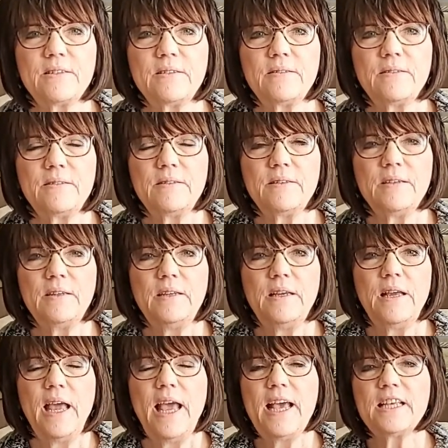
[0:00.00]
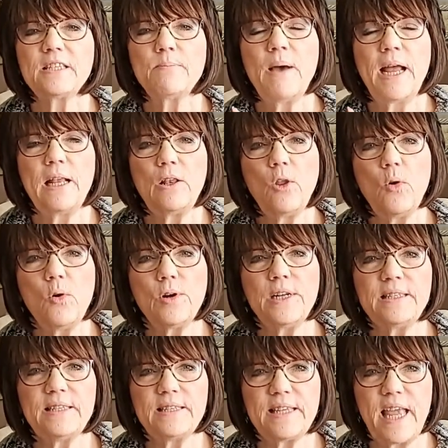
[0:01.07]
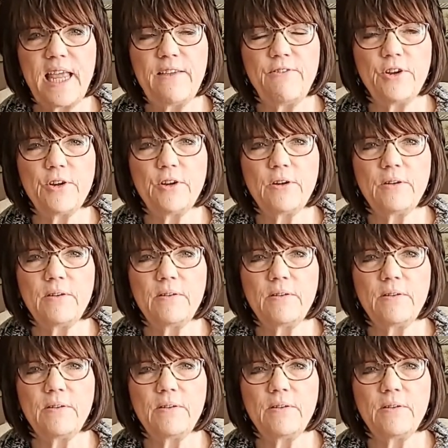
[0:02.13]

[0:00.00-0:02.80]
As my Lord and Savior.